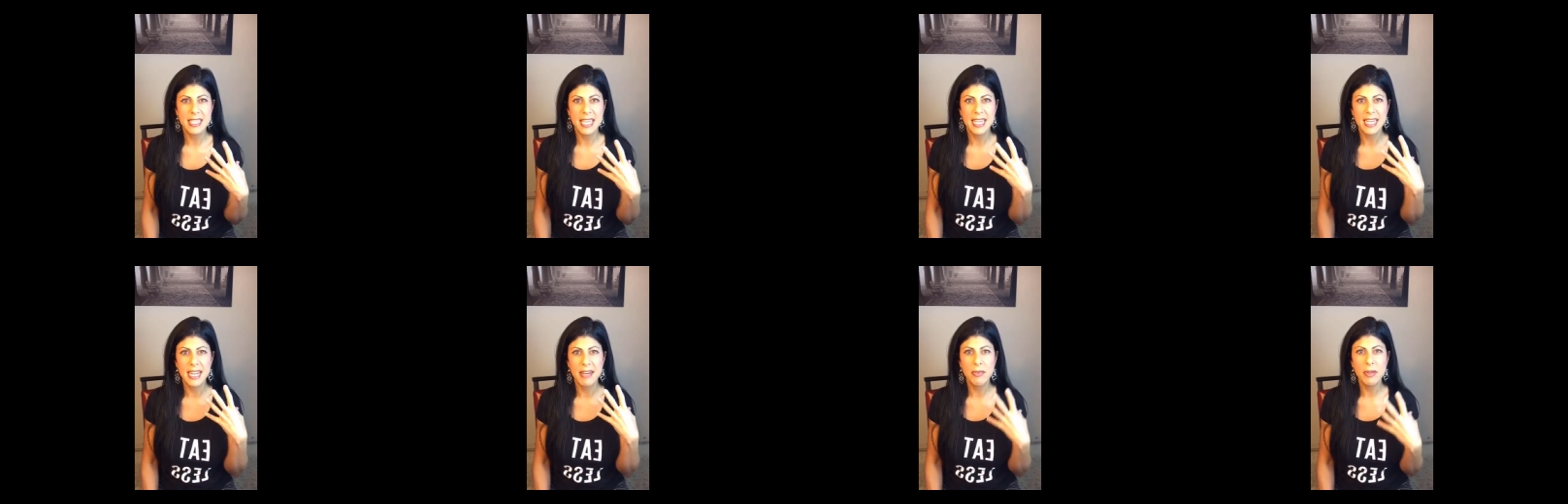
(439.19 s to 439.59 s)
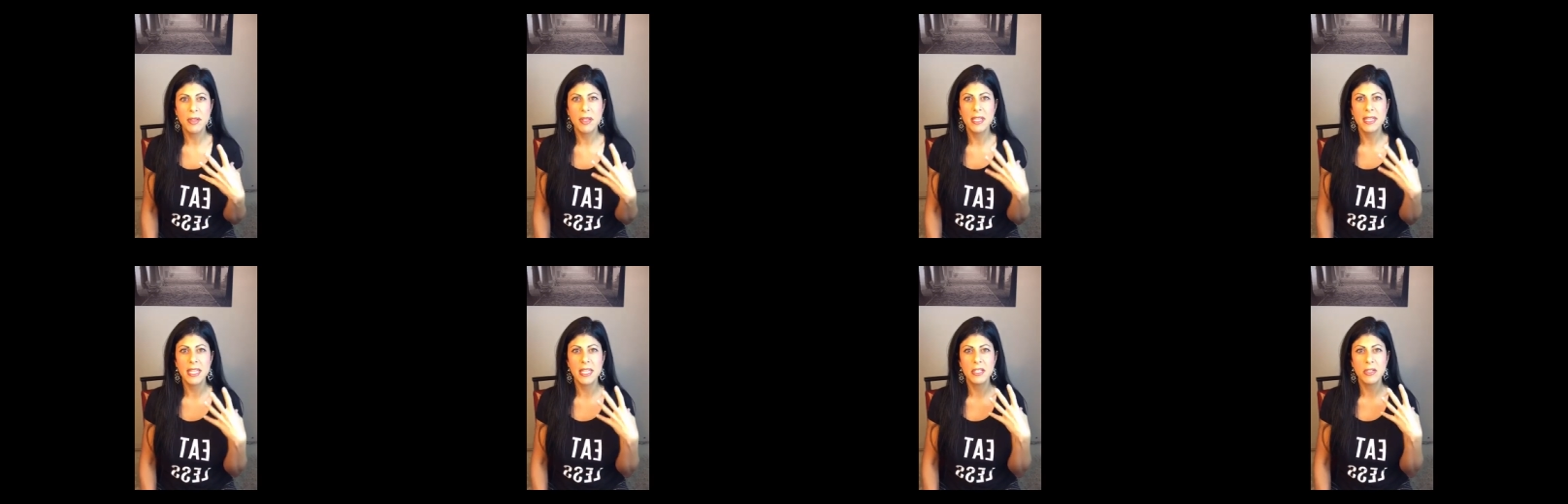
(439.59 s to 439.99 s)
and
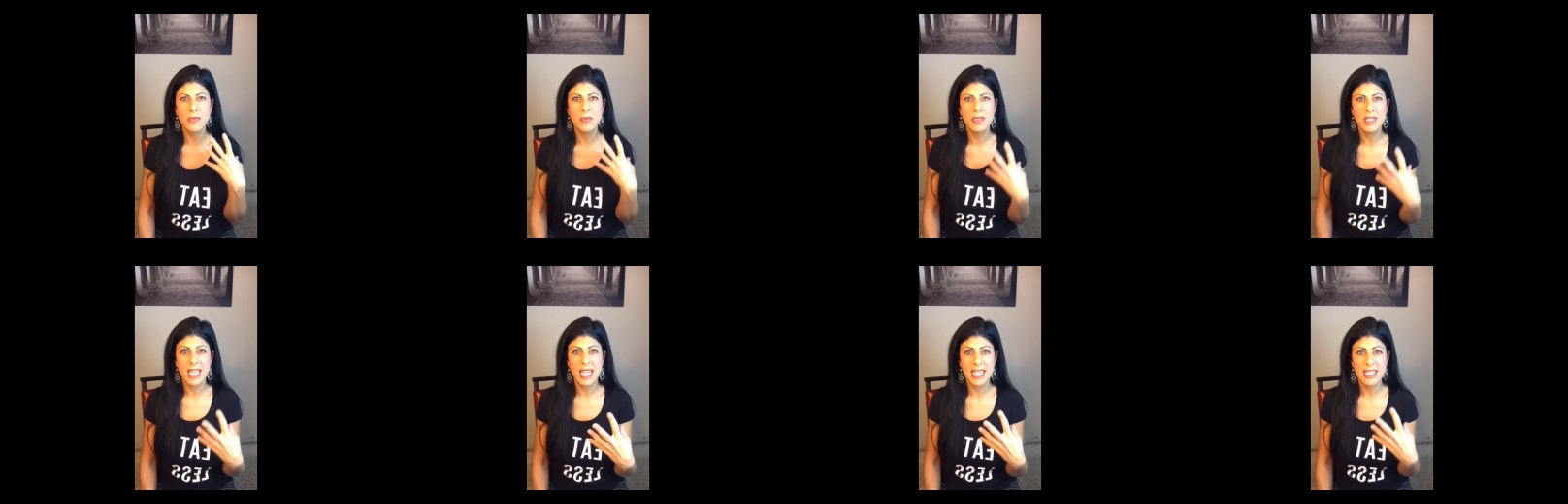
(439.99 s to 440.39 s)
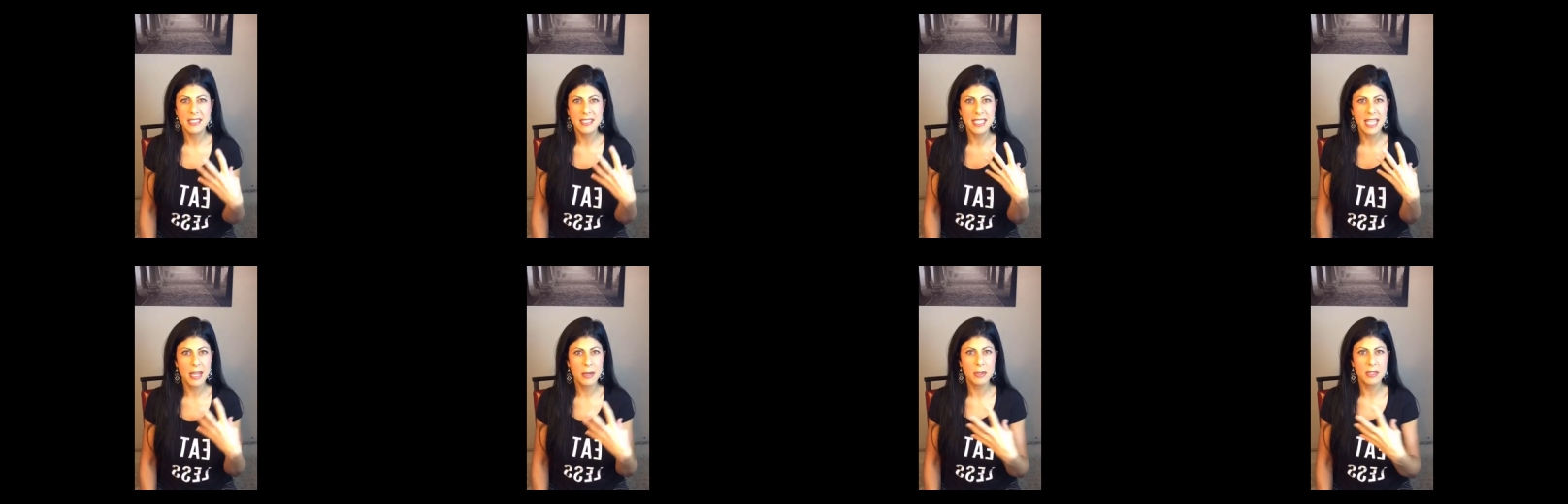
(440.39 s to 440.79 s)
everything that you
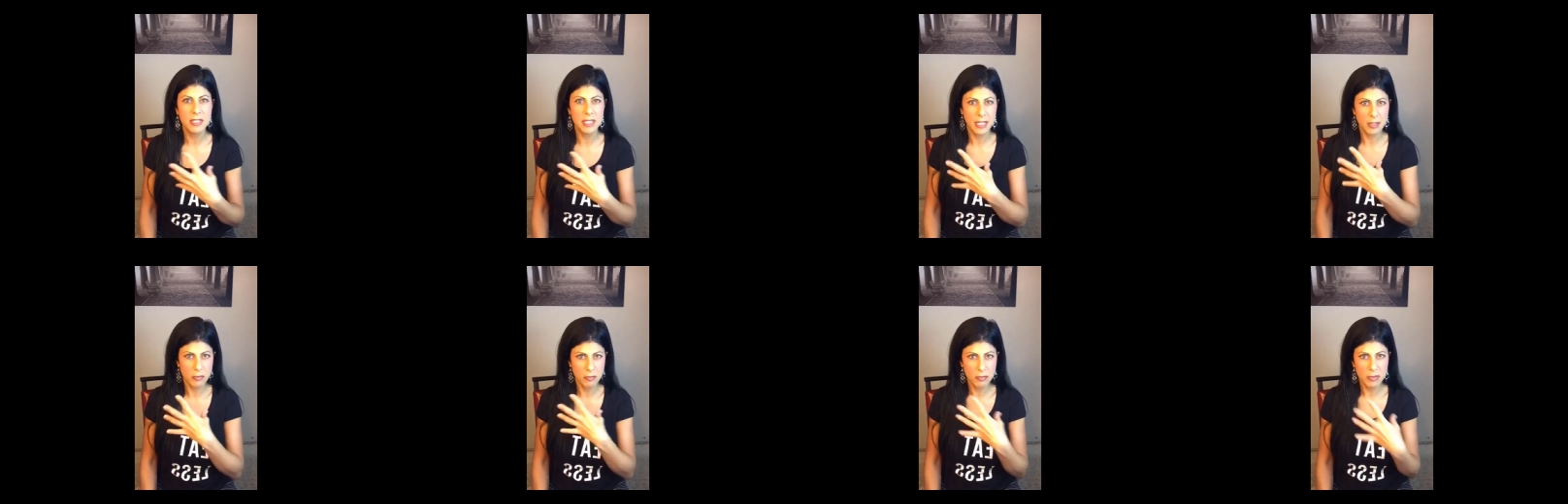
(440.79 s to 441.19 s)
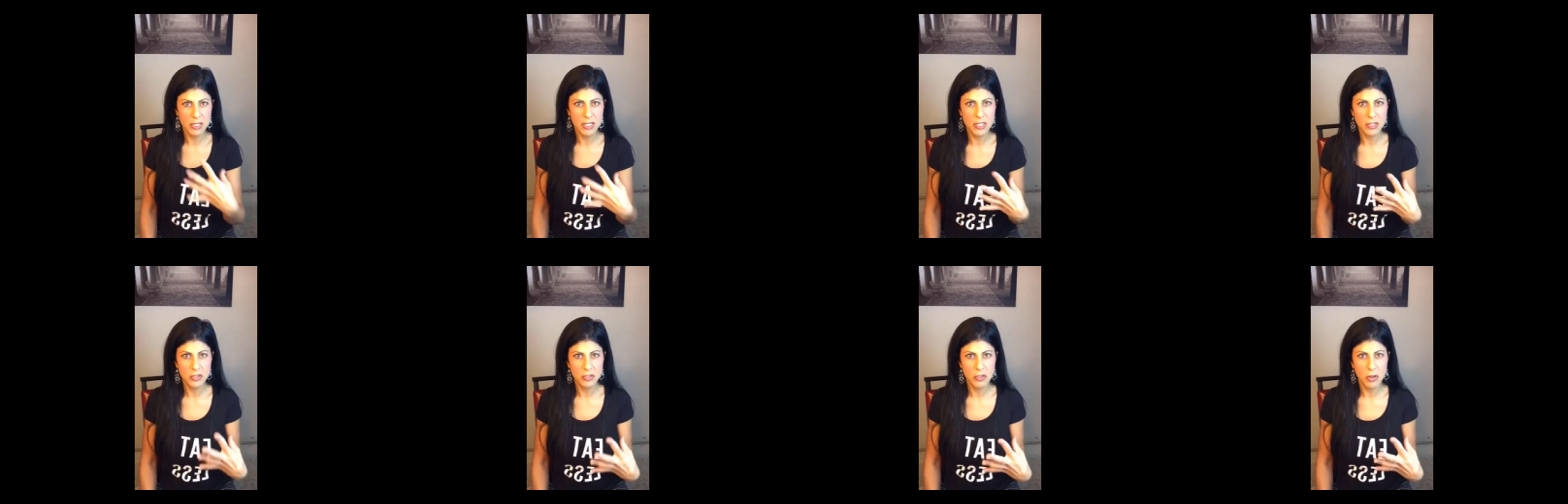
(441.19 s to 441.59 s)
taste now is like
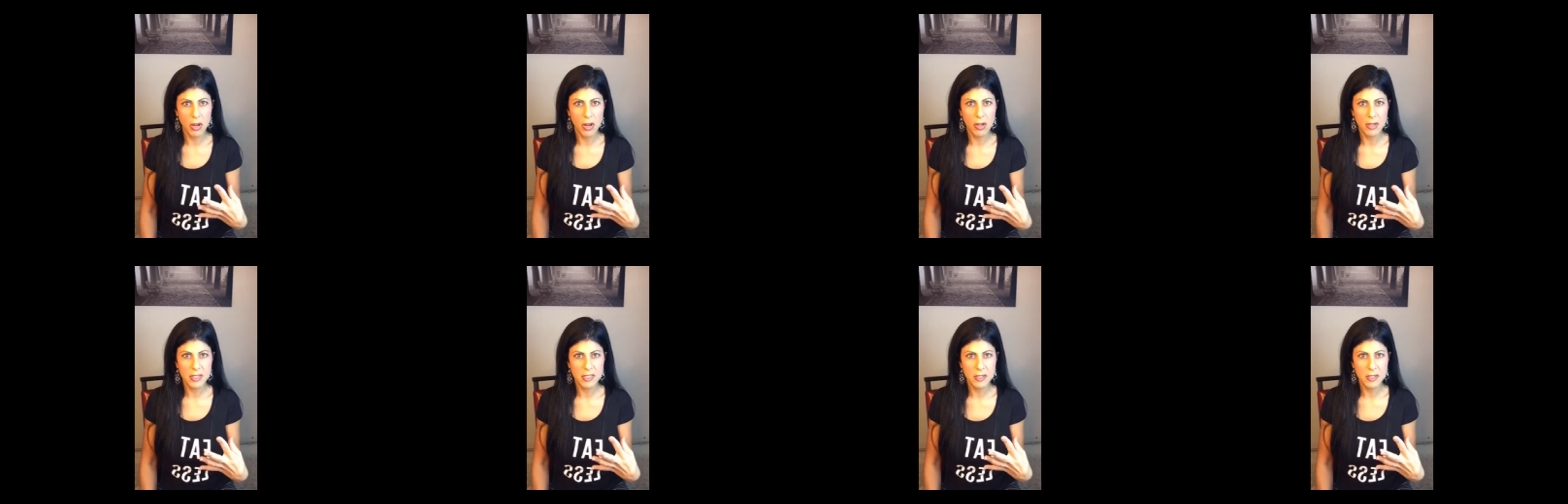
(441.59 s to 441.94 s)
really strong.